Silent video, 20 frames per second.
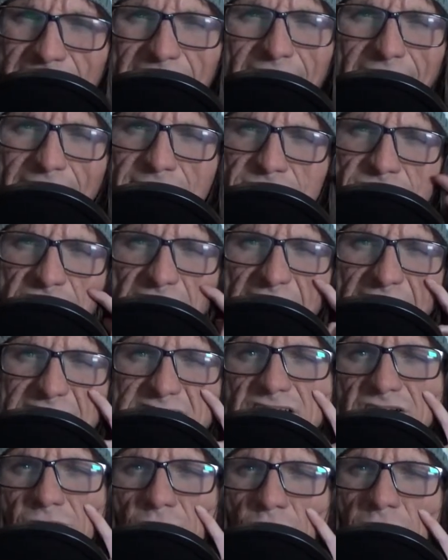and she
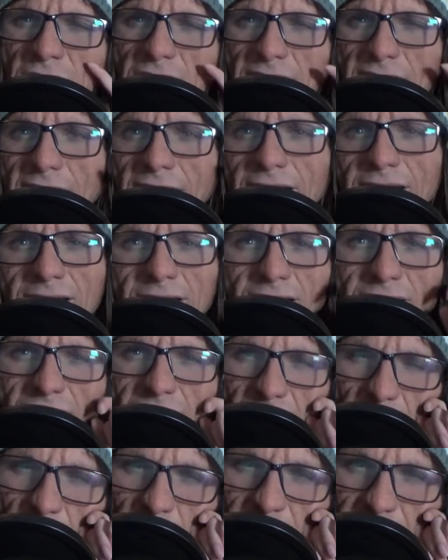hasn't really
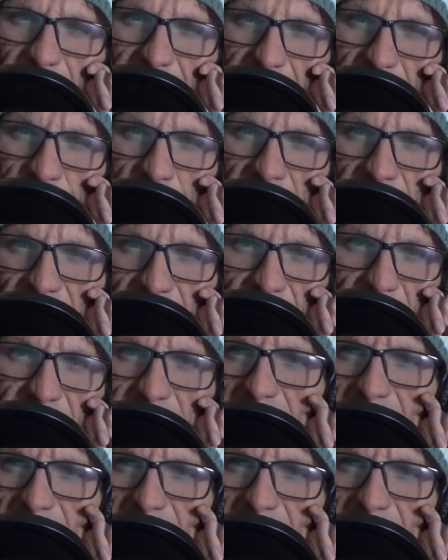hurt anybody,